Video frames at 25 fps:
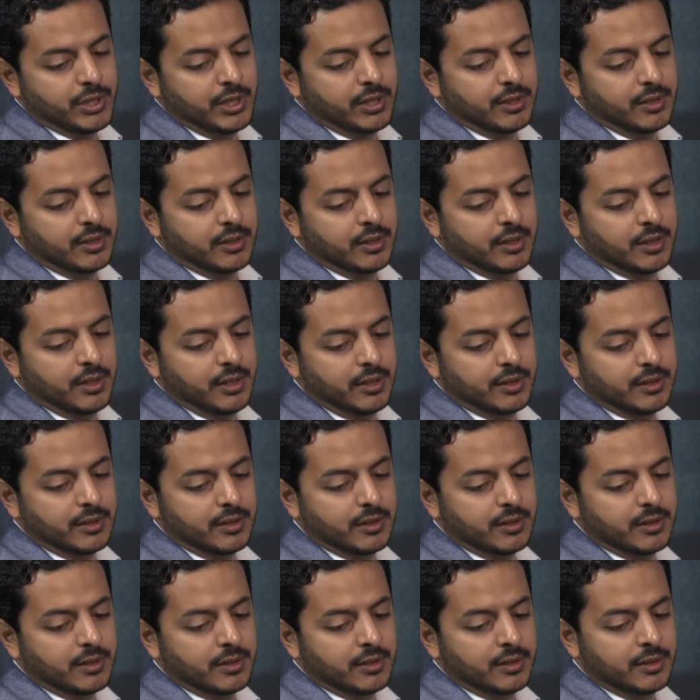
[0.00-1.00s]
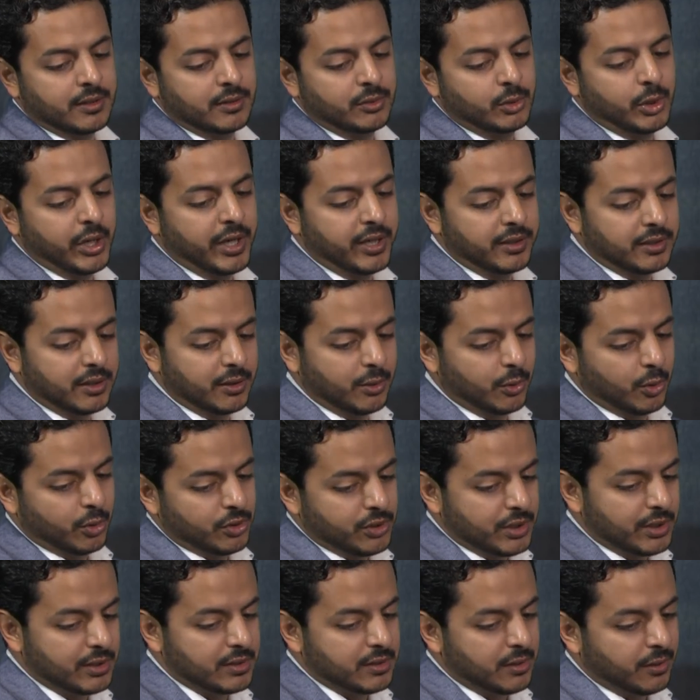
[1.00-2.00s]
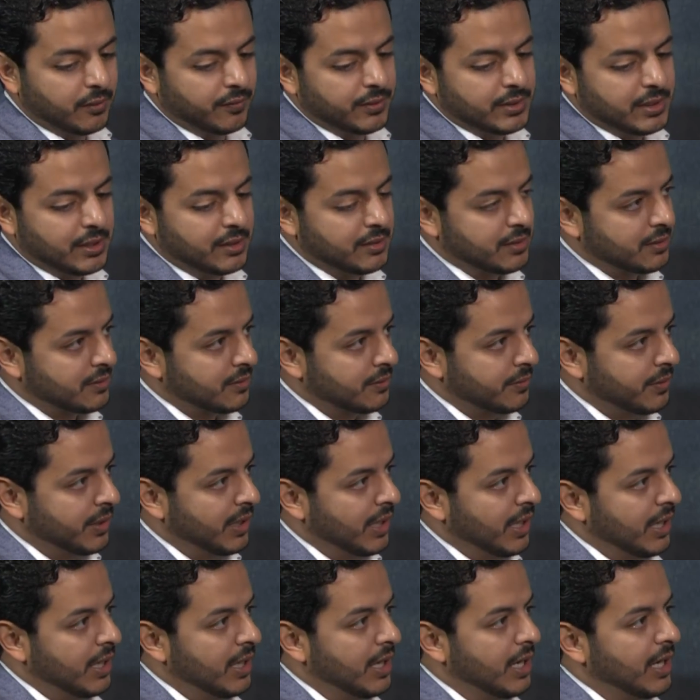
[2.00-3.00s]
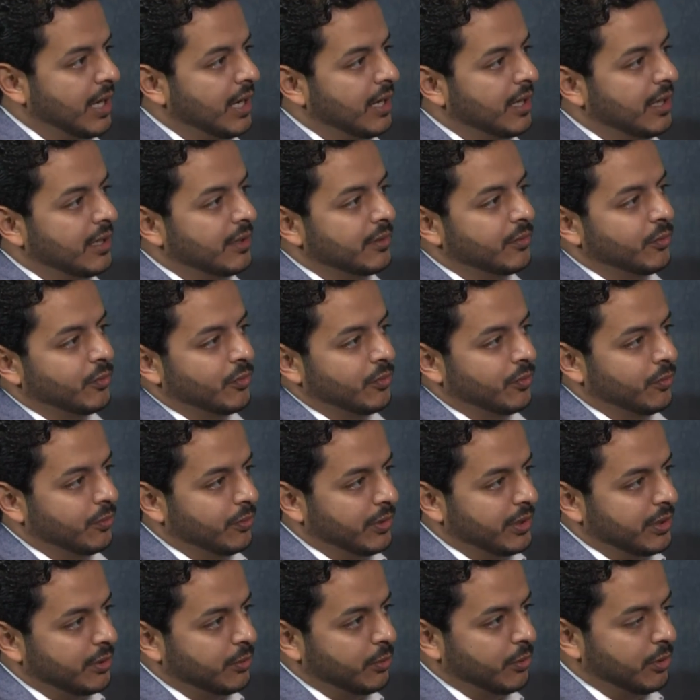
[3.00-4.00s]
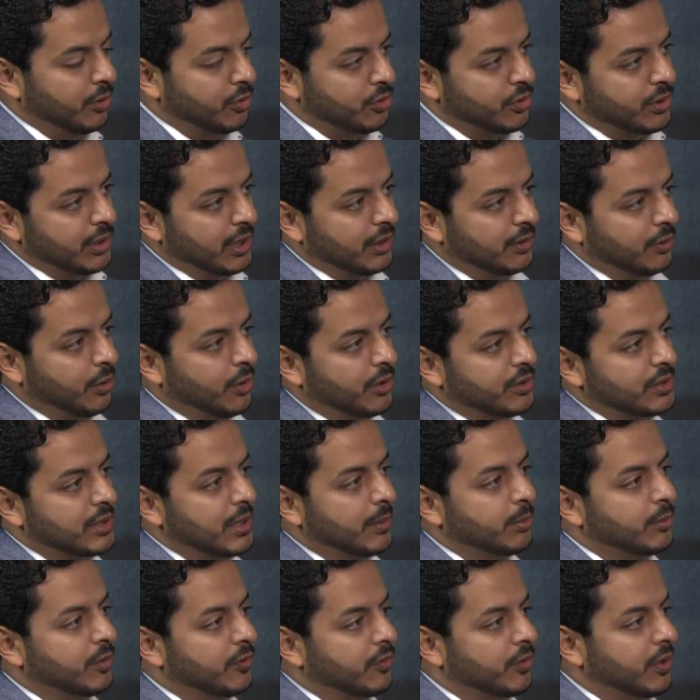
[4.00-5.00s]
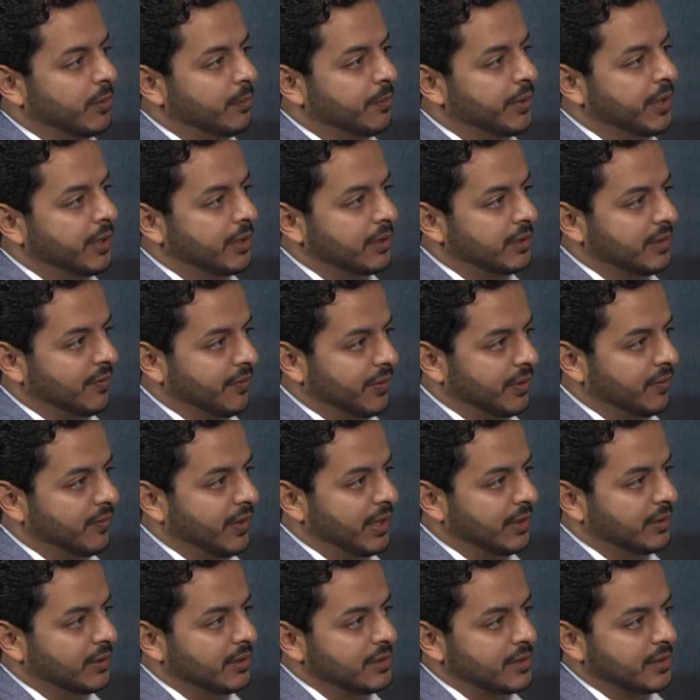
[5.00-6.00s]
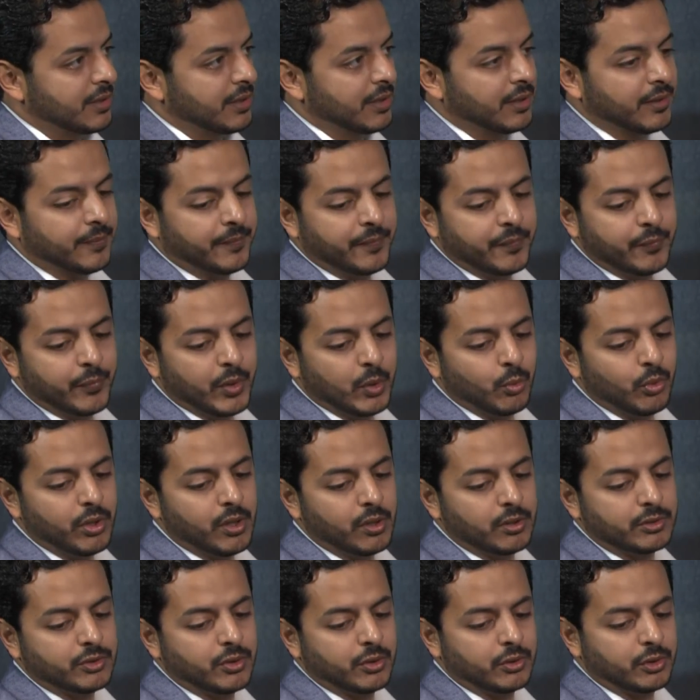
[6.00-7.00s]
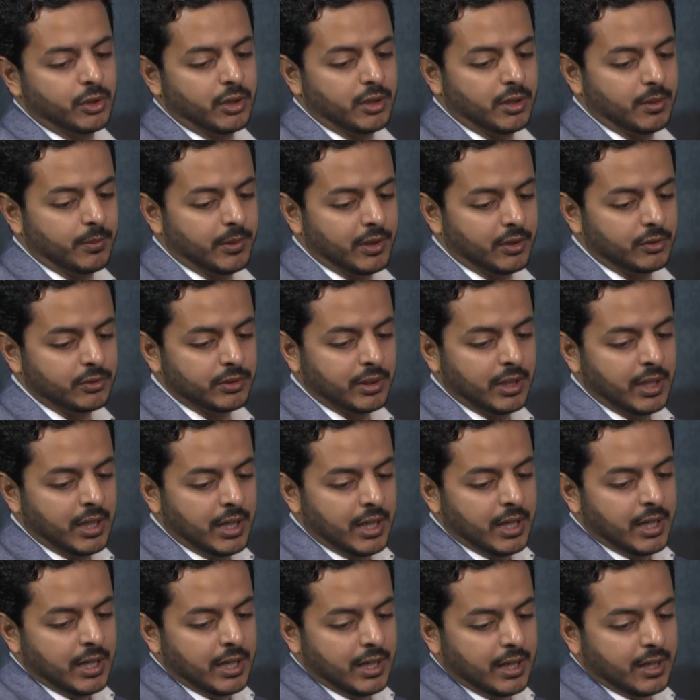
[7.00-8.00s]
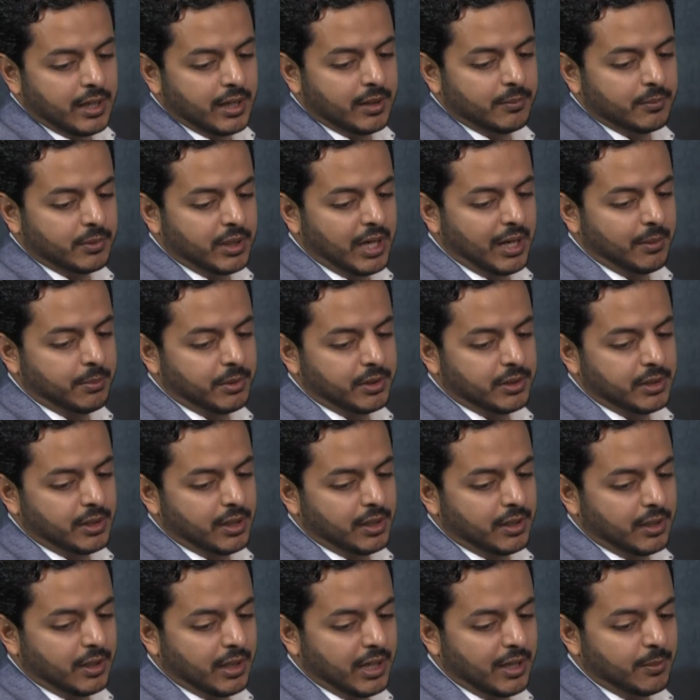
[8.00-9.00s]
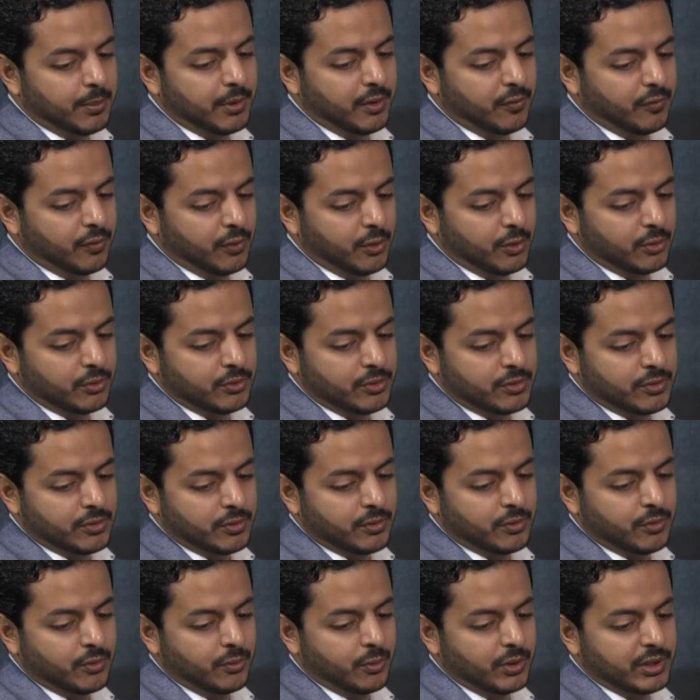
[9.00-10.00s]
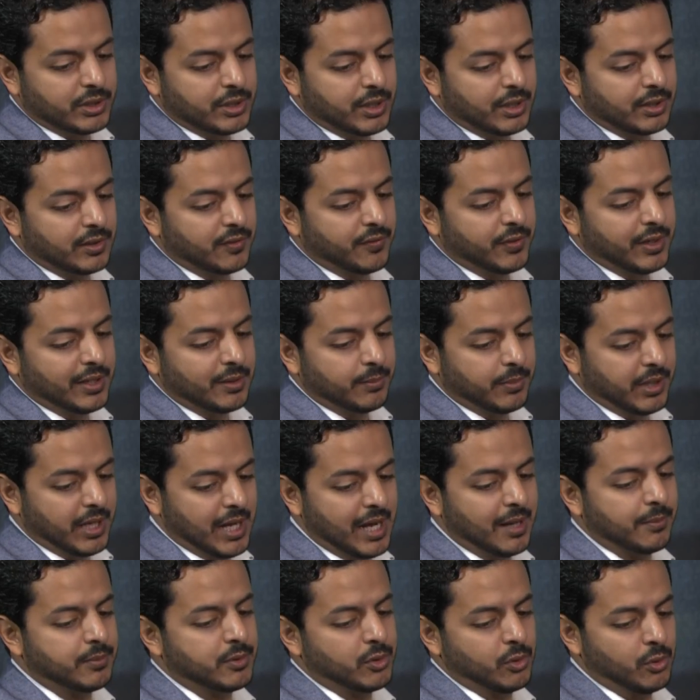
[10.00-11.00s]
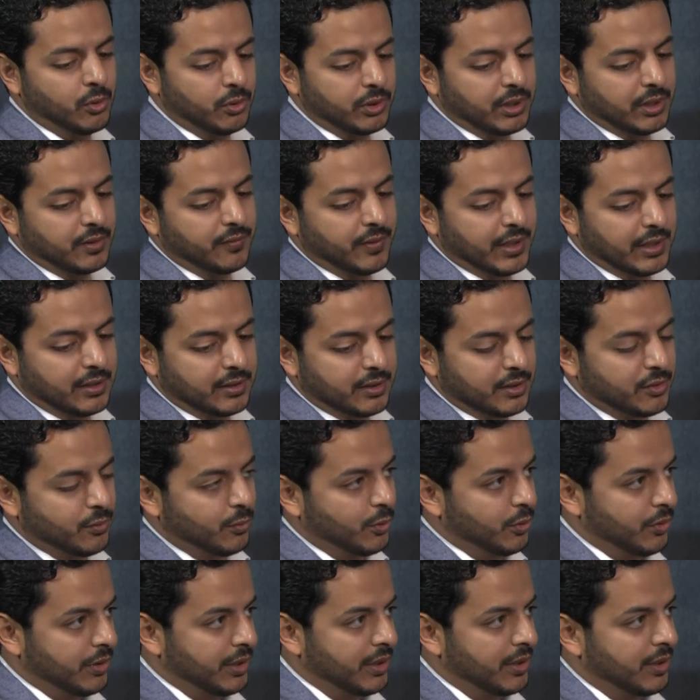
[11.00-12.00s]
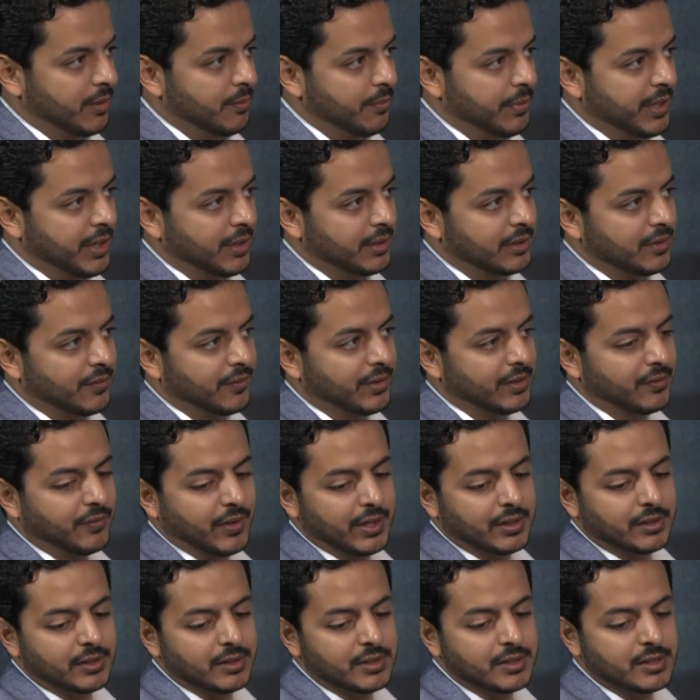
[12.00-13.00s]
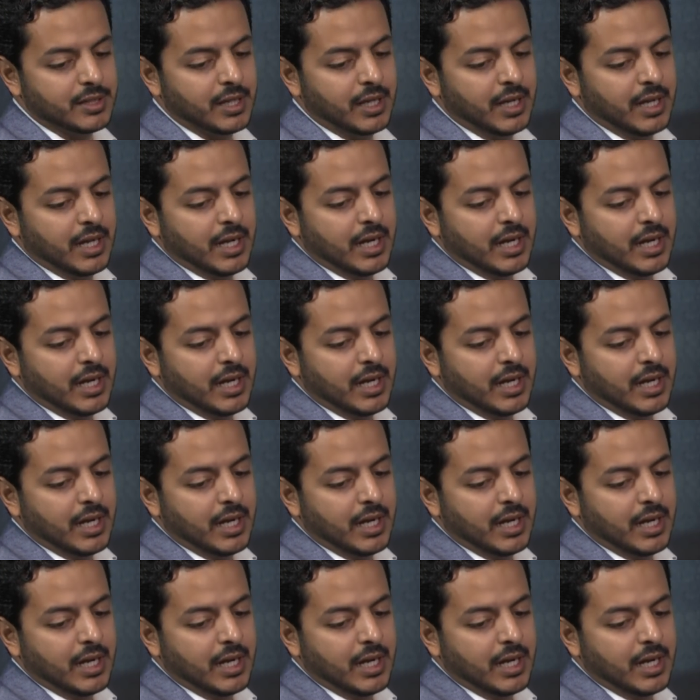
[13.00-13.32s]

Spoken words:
in trade in goods and services, and we introduced that concept of comparative advantage there. But we also talk about capital and labor flows, which are defined by absolute advantage more than comparative advantage.